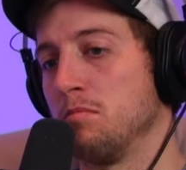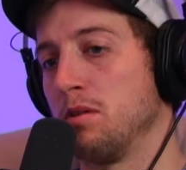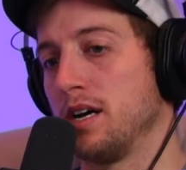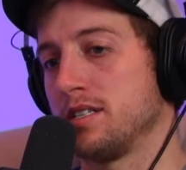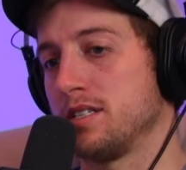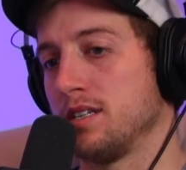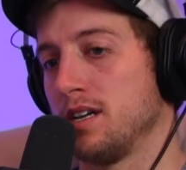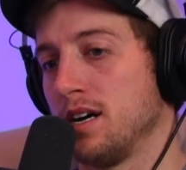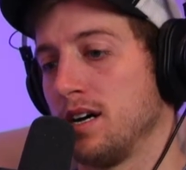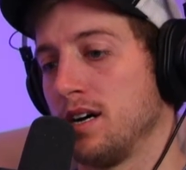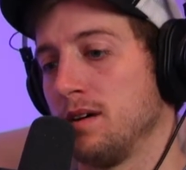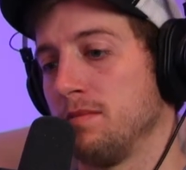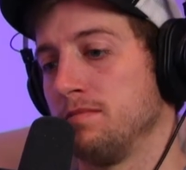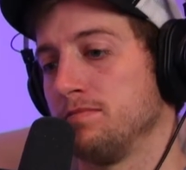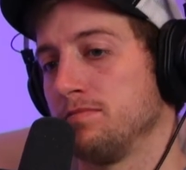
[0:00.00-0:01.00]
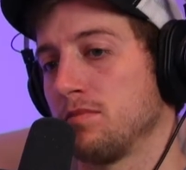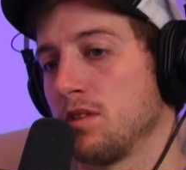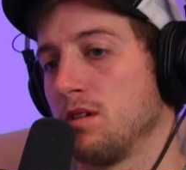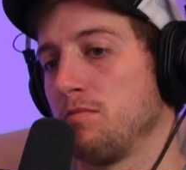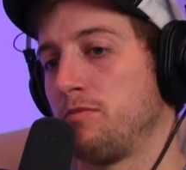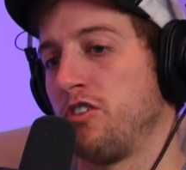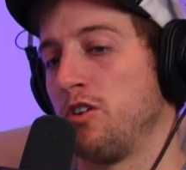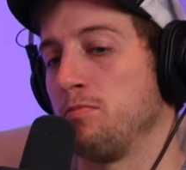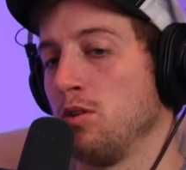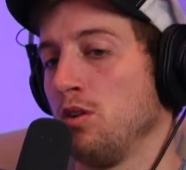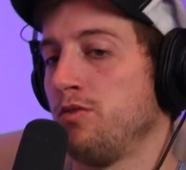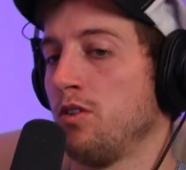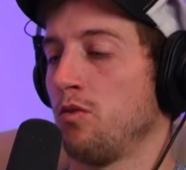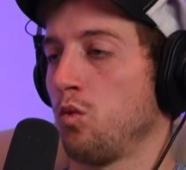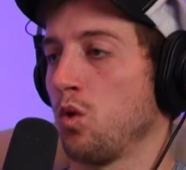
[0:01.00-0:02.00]
But for
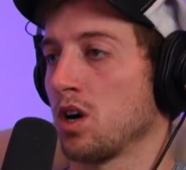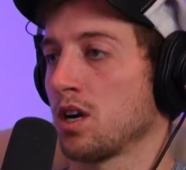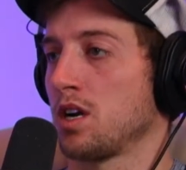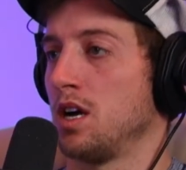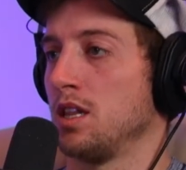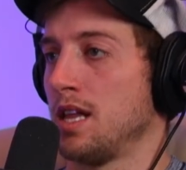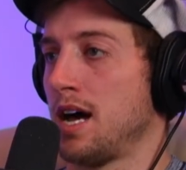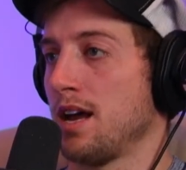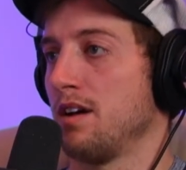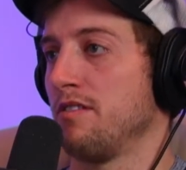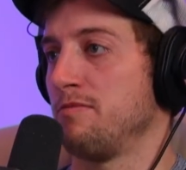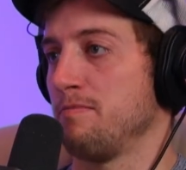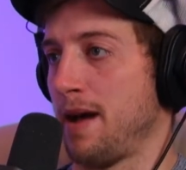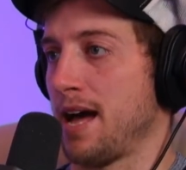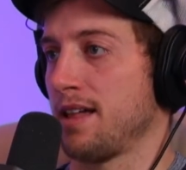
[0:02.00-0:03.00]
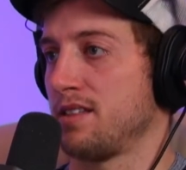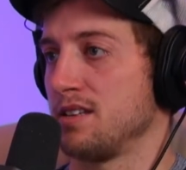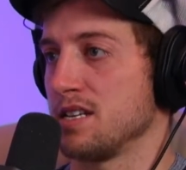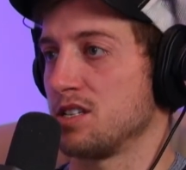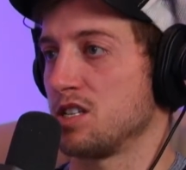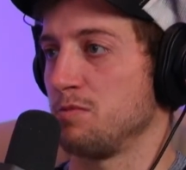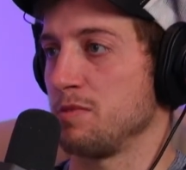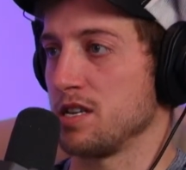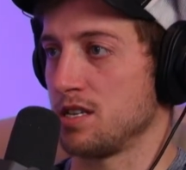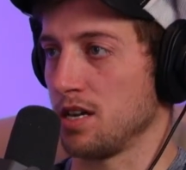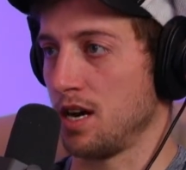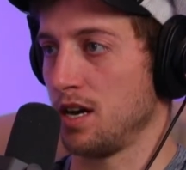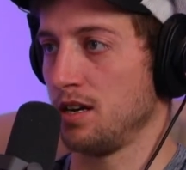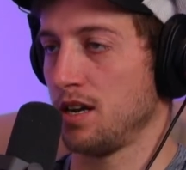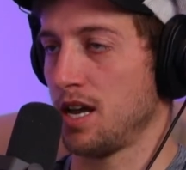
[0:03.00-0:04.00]
proof of work, a lot of math needs to be
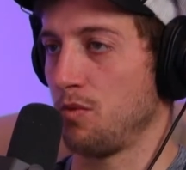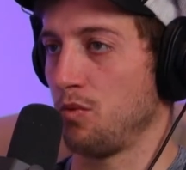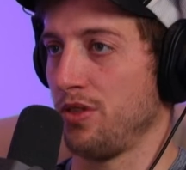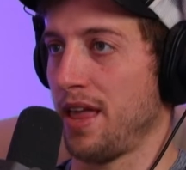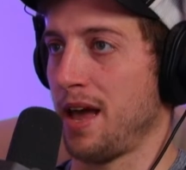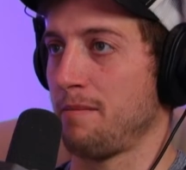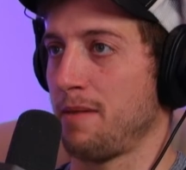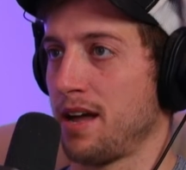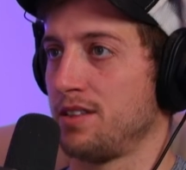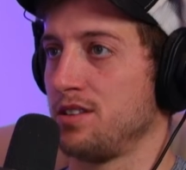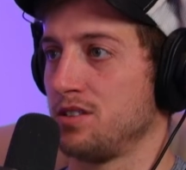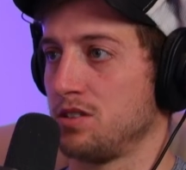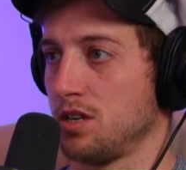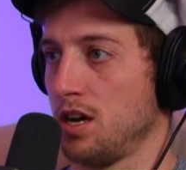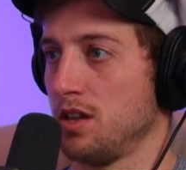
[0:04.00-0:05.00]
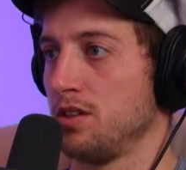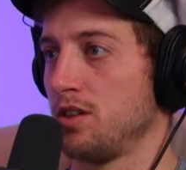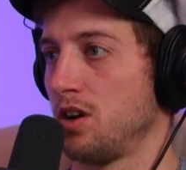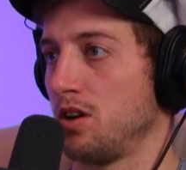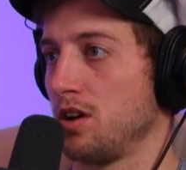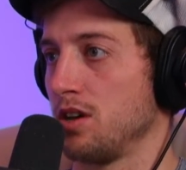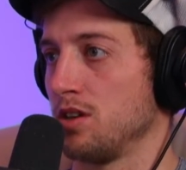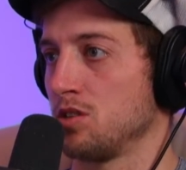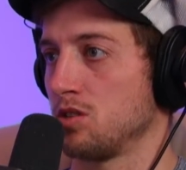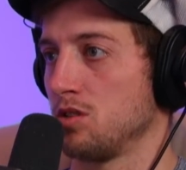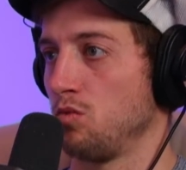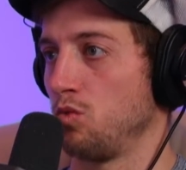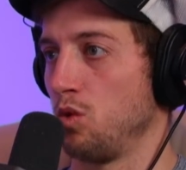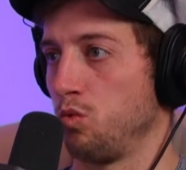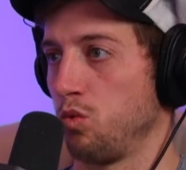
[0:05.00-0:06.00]
done, and when that math is done, there
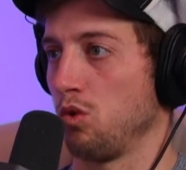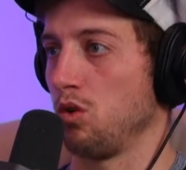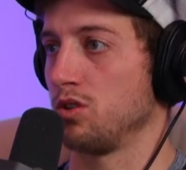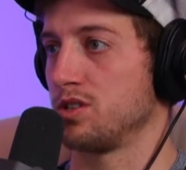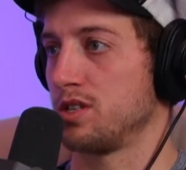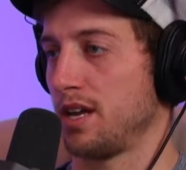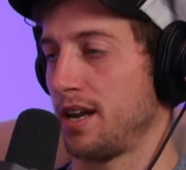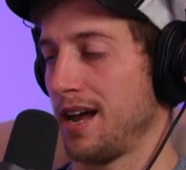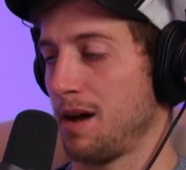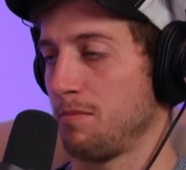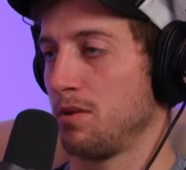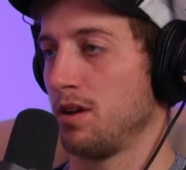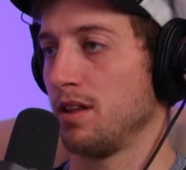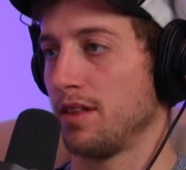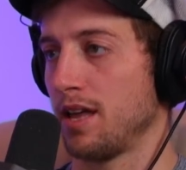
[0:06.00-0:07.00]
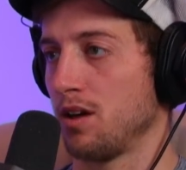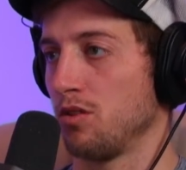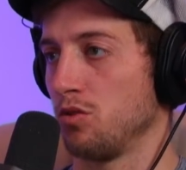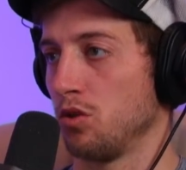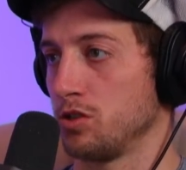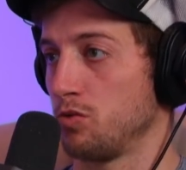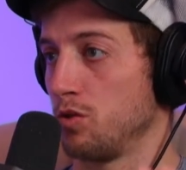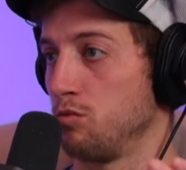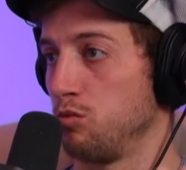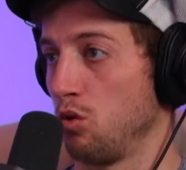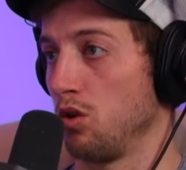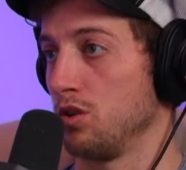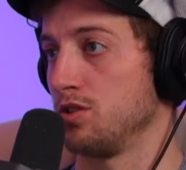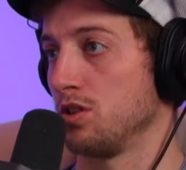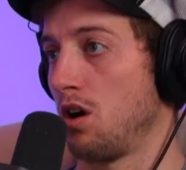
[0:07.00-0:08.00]
is rewards that happen, and those
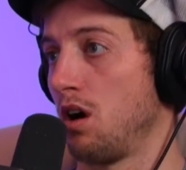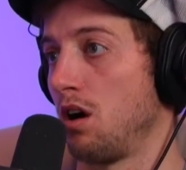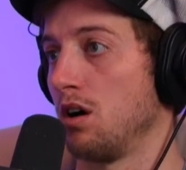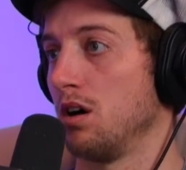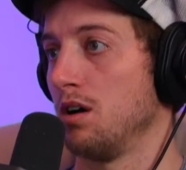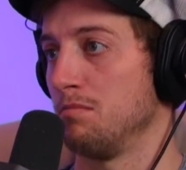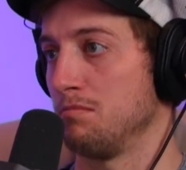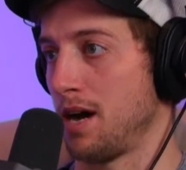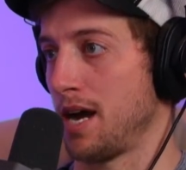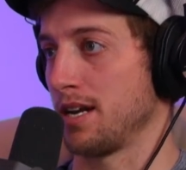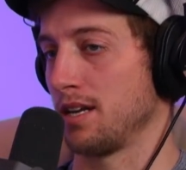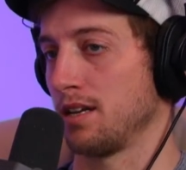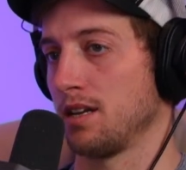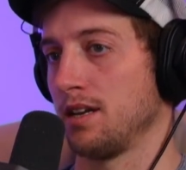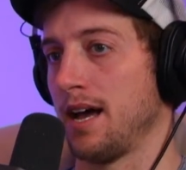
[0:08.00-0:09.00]
rewards are mining.